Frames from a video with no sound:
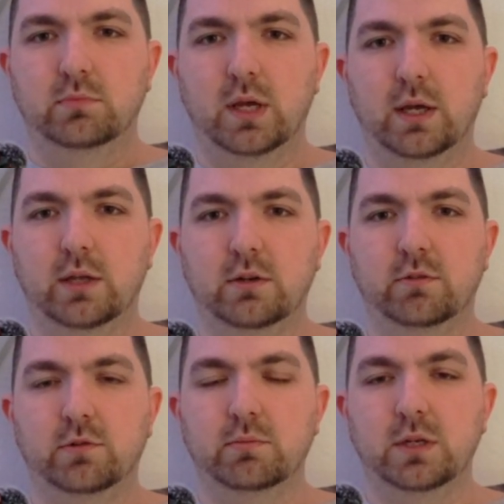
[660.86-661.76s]
and
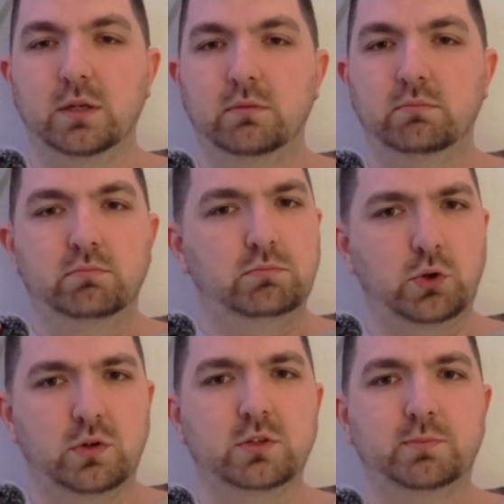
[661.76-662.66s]
if you're mean,
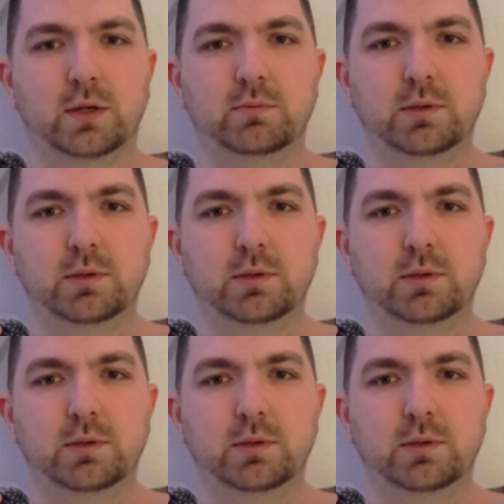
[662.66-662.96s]
don't expect